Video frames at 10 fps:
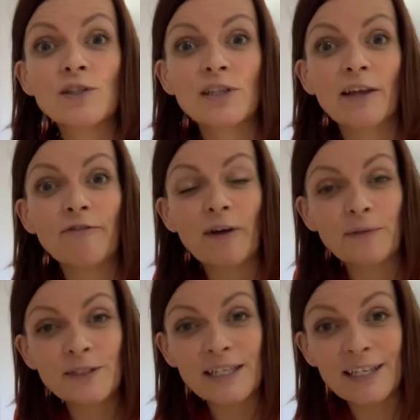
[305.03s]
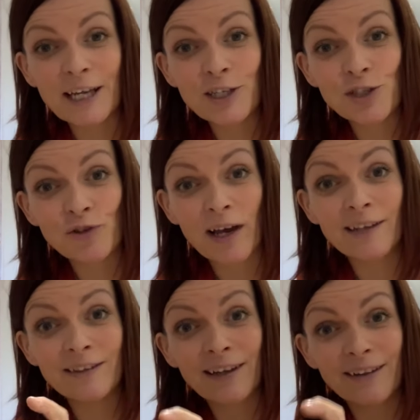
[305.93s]
So they found the DNA
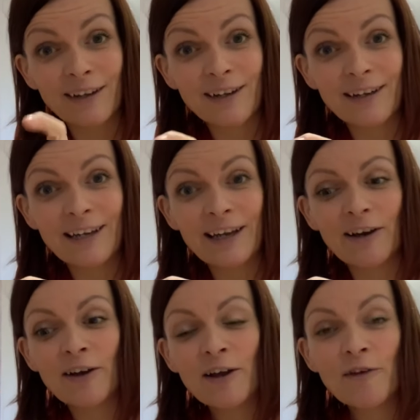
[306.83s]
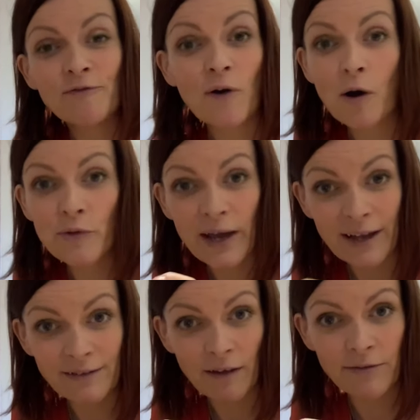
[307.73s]
strand in the clear vial that
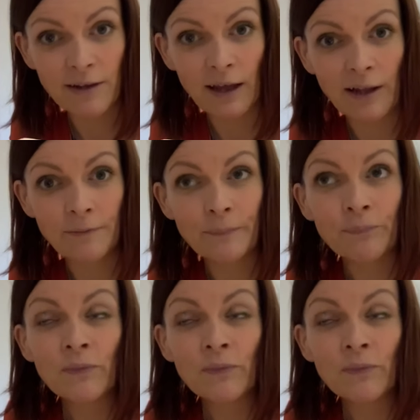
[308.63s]
had nothing in.